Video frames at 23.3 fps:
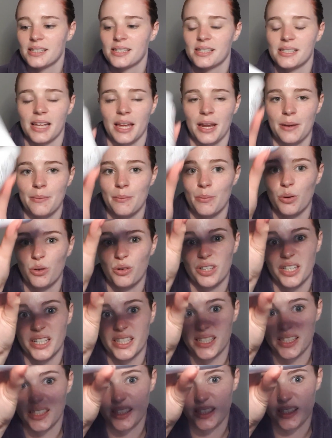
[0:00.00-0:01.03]
Saint
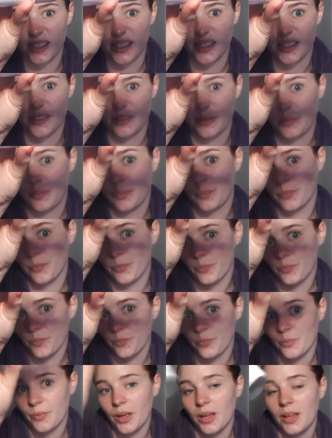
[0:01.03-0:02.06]
Moritz,
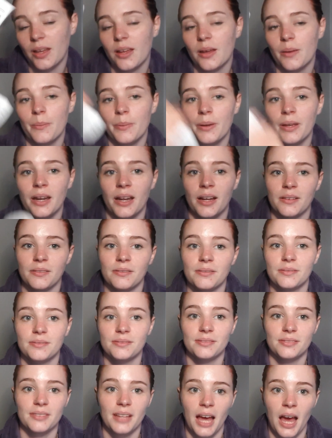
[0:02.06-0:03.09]
you know,
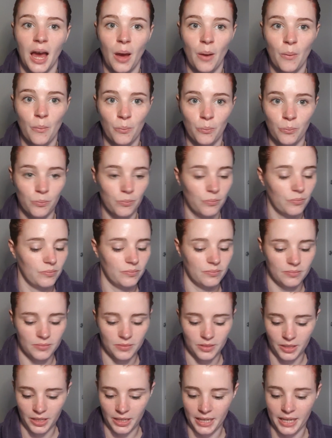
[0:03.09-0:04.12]
I'm
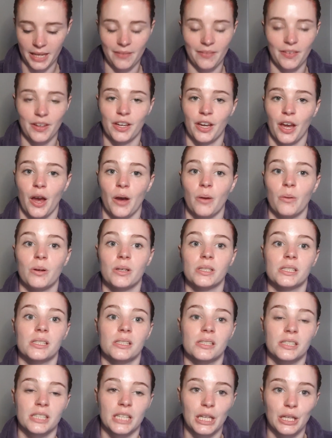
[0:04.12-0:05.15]
gonna give it a go, as
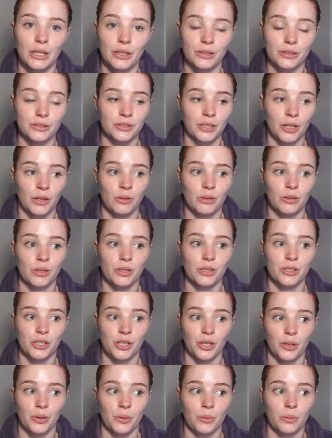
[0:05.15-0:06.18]
long as I don't look
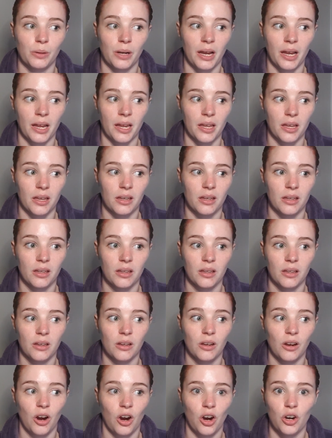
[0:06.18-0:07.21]
too like
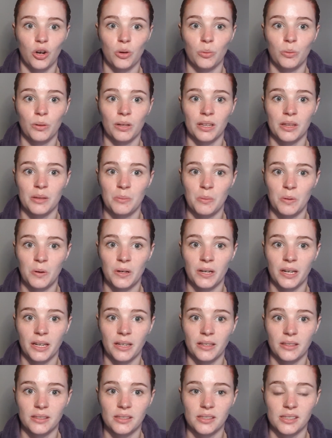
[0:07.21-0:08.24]
horrible in the
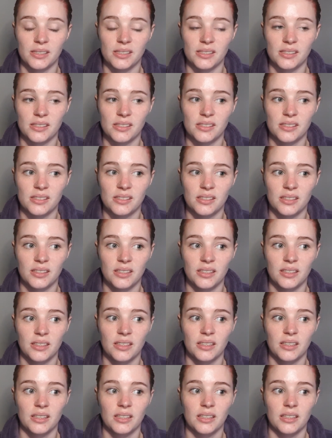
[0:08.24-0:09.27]
morning, because
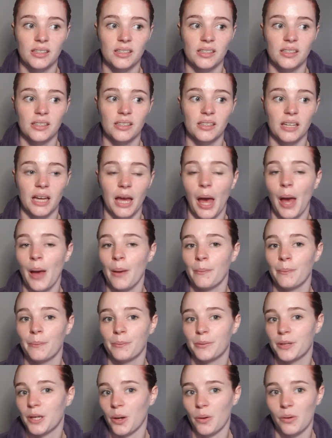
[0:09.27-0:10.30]
I
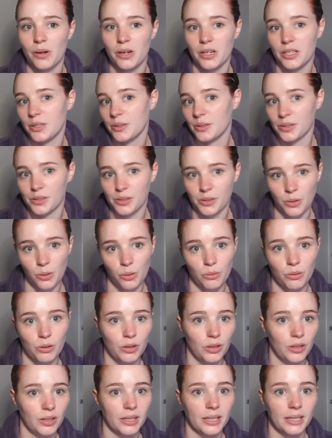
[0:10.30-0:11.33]
don't want to do a school
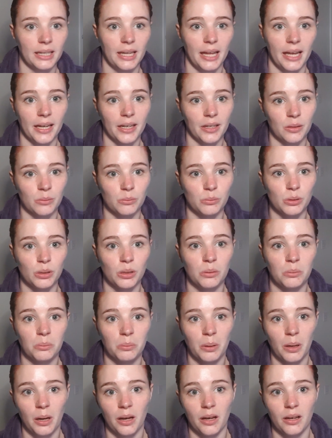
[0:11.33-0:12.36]
run looking like an Oompa
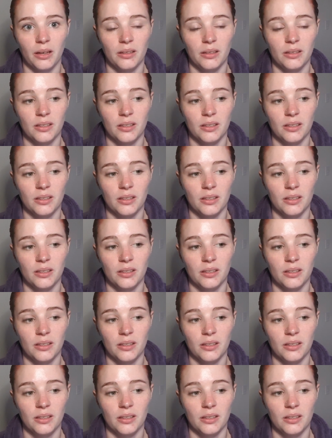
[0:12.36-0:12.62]
Loompa.